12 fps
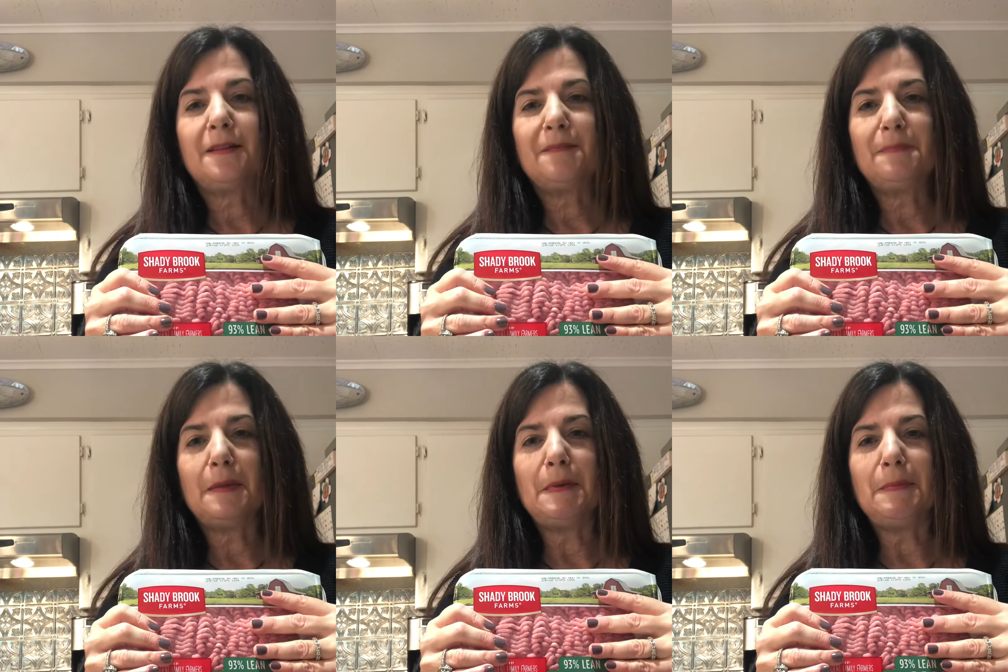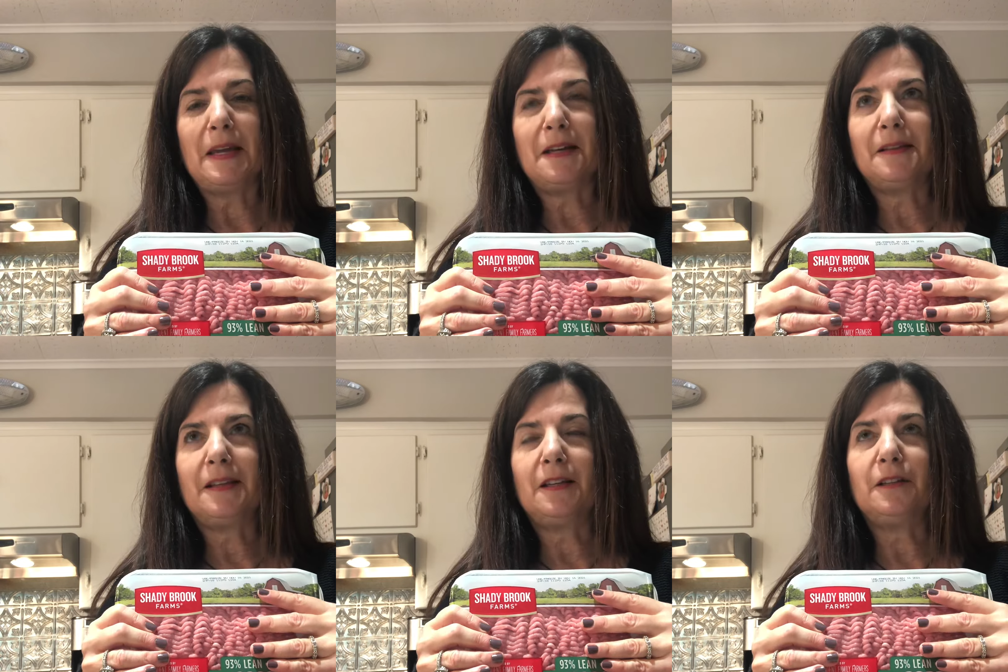maybe make it
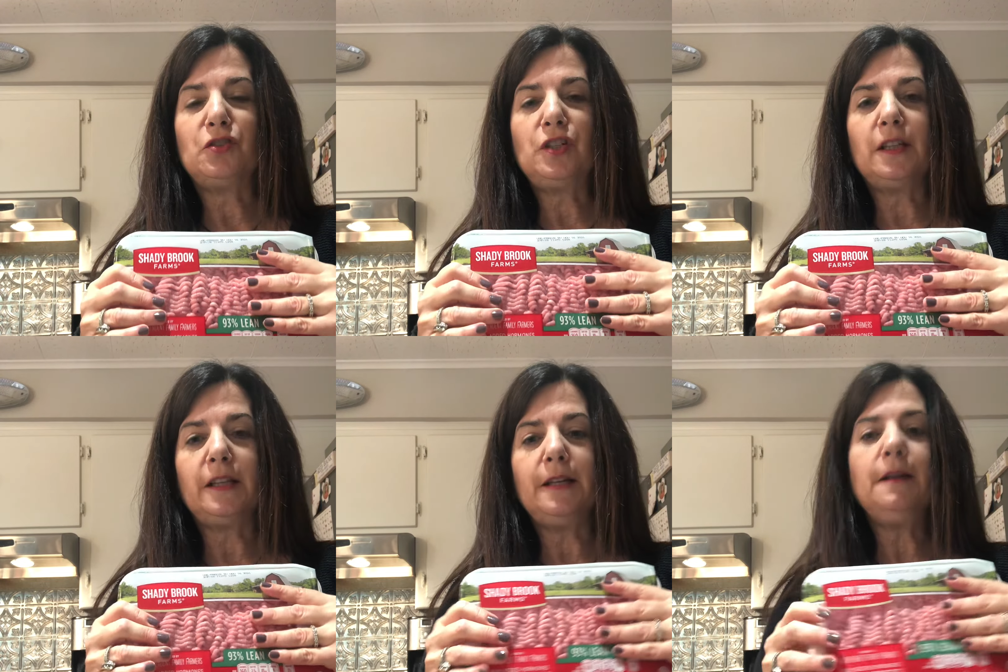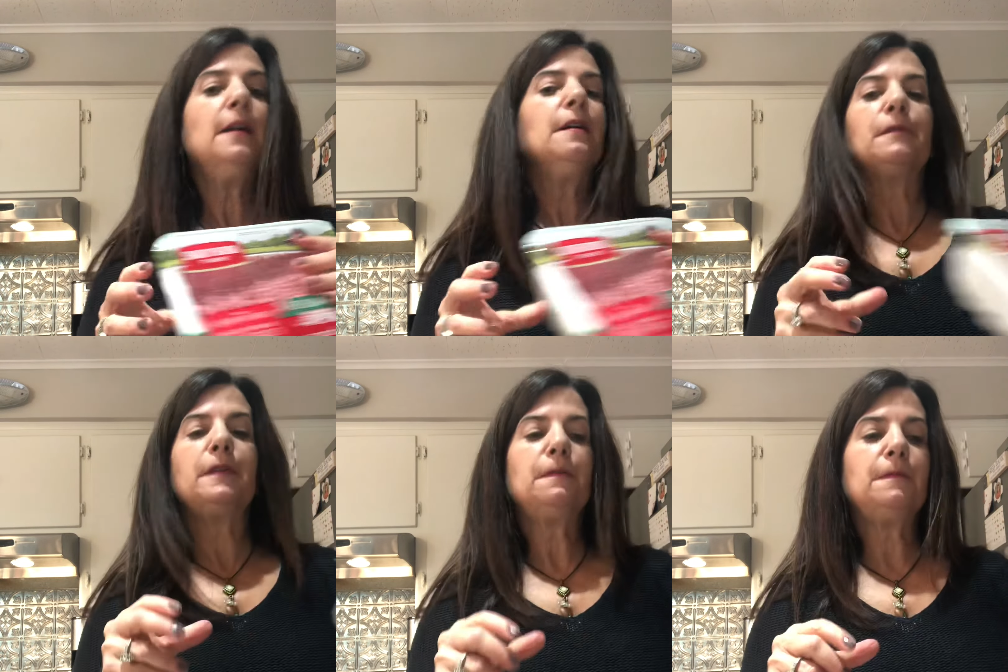a little chili
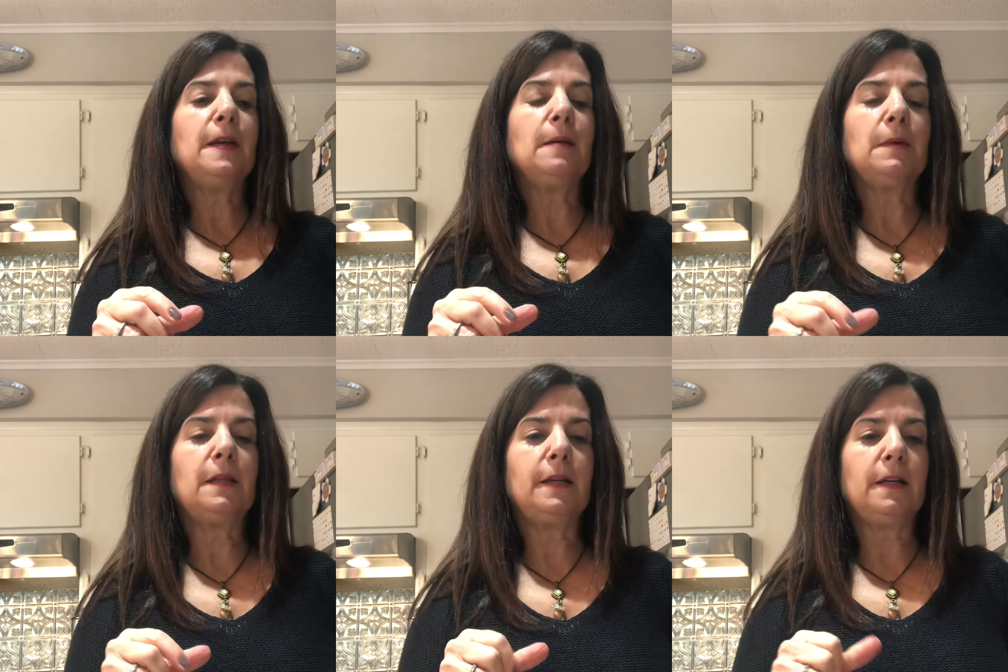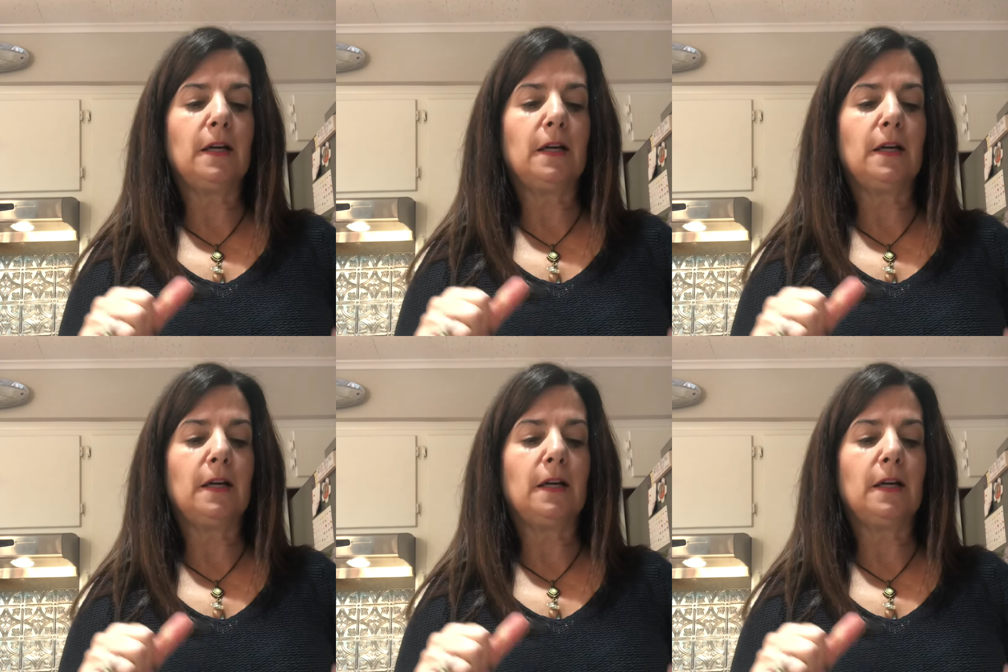for the family.